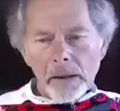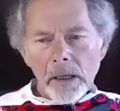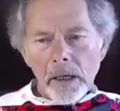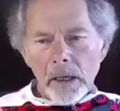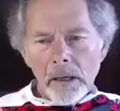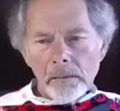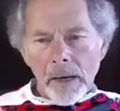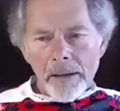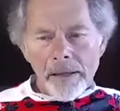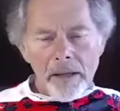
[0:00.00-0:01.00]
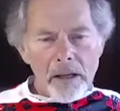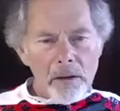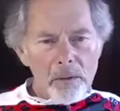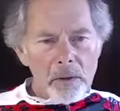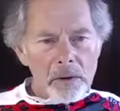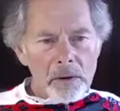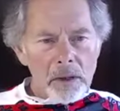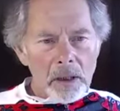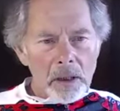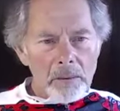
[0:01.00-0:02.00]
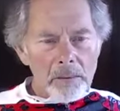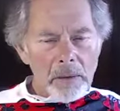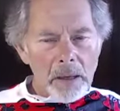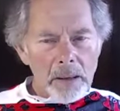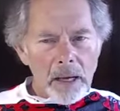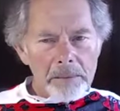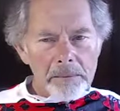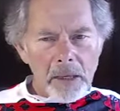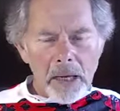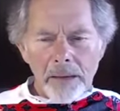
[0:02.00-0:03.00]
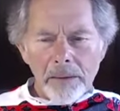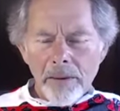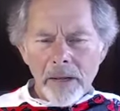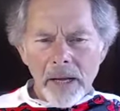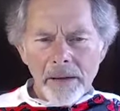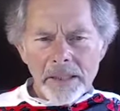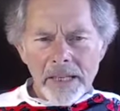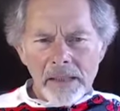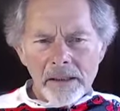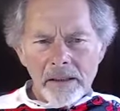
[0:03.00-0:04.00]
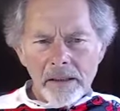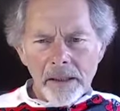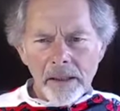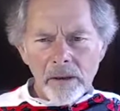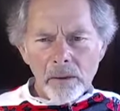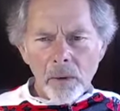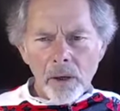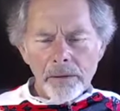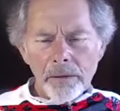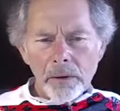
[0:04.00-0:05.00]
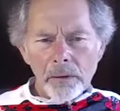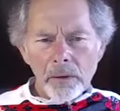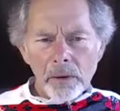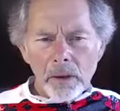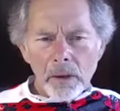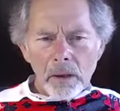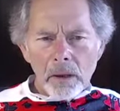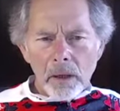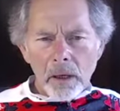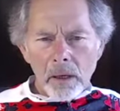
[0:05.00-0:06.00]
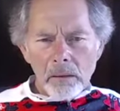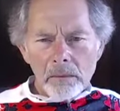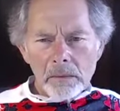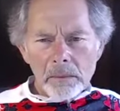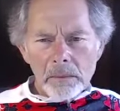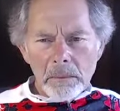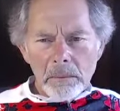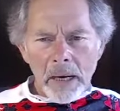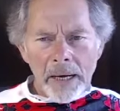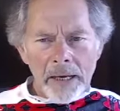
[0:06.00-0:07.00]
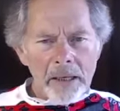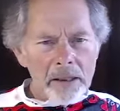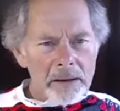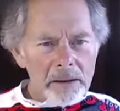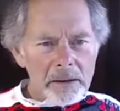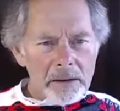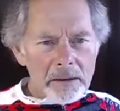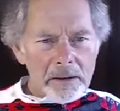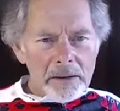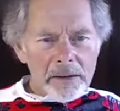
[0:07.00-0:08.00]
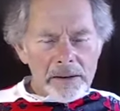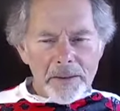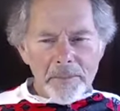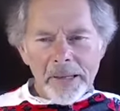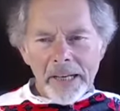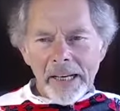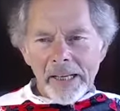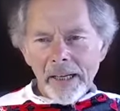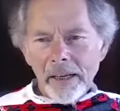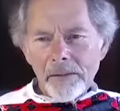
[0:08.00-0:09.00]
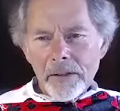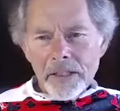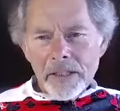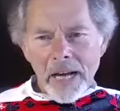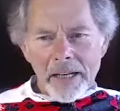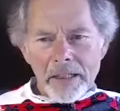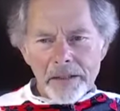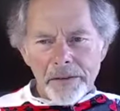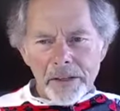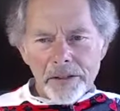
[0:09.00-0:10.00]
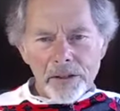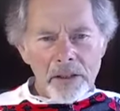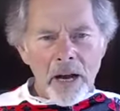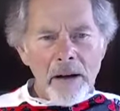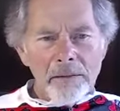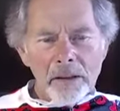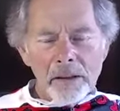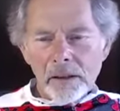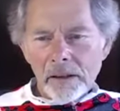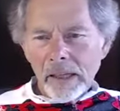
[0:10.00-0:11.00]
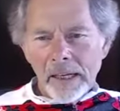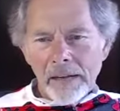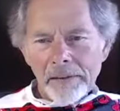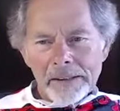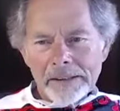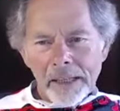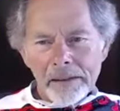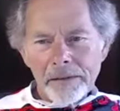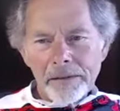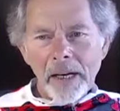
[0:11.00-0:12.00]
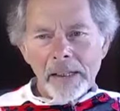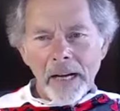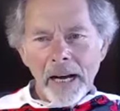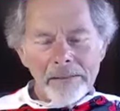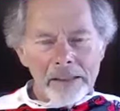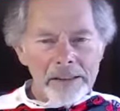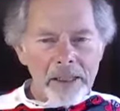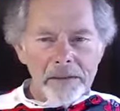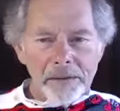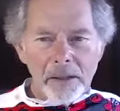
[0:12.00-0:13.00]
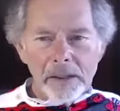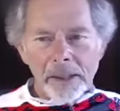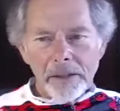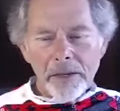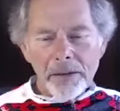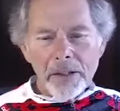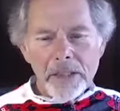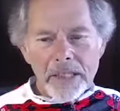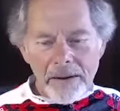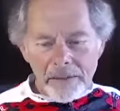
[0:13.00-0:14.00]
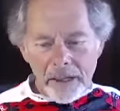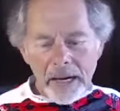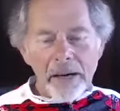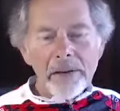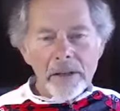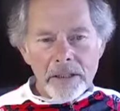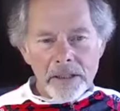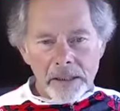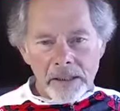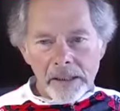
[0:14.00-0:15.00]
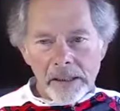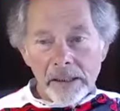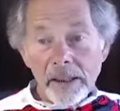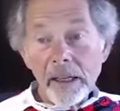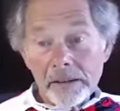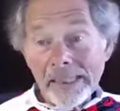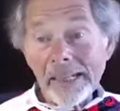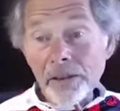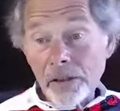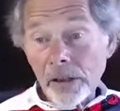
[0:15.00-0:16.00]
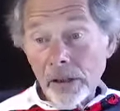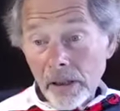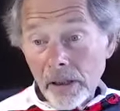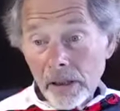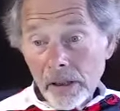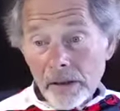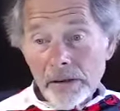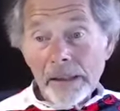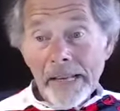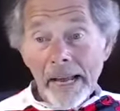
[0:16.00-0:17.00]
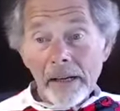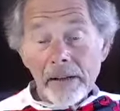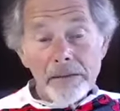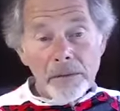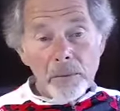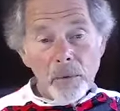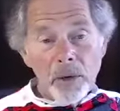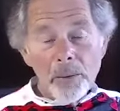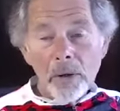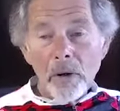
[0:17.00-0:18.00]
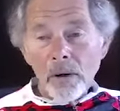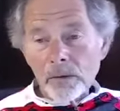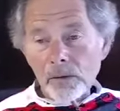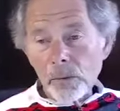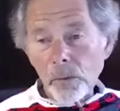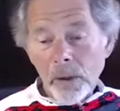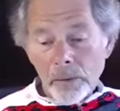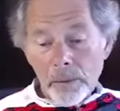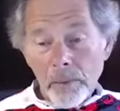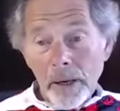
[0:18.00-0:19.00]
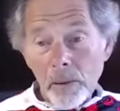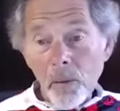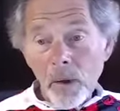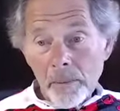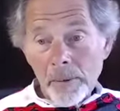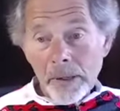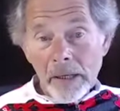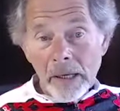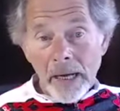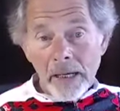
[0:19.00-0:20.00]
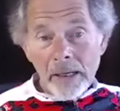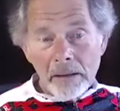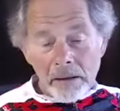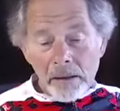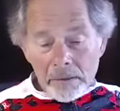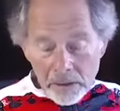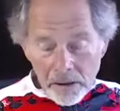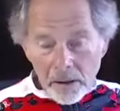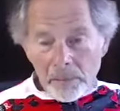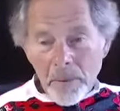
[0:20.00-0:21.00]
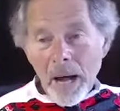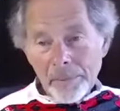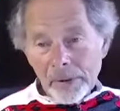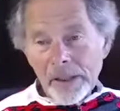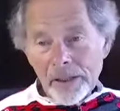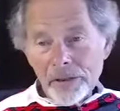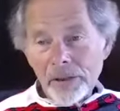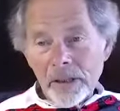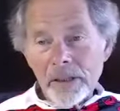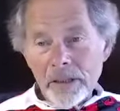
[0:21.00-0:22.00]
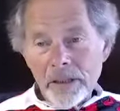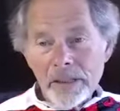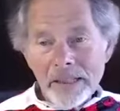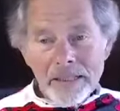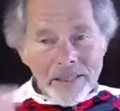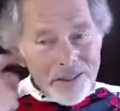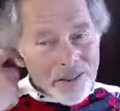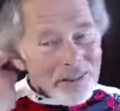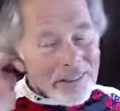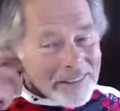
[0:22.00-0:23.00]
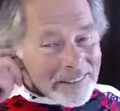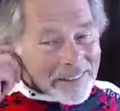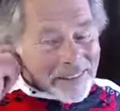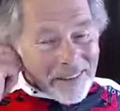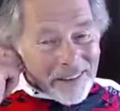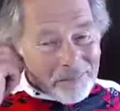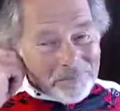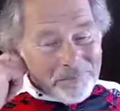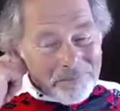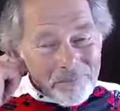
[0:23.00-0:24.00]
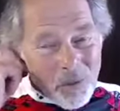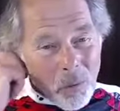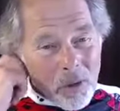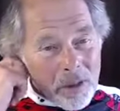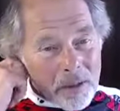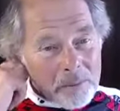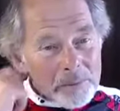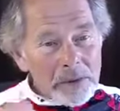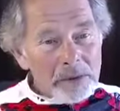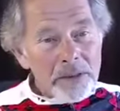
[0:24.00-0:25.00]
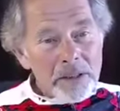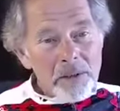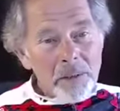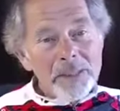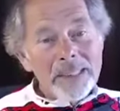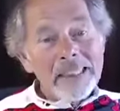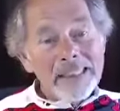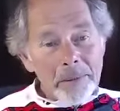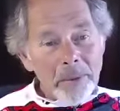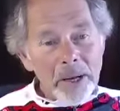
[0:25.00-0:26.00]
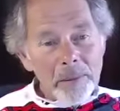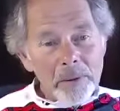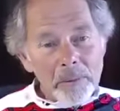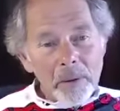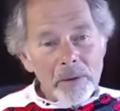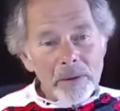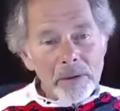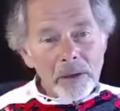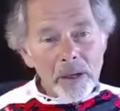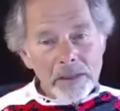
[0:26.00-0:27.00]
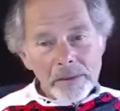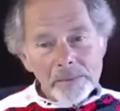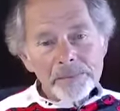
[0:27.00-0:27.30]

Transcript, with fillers: um, I think you will. Um, I, I don't think I've sent it to either one of you. Um, my beginning of the science fiction novel and I've identified I've identified like 37 areas that need attention to get from where we are to where we might want to be and you know population is is certainly um, one of them so I'll send that paper to both of you guys yeah I'd love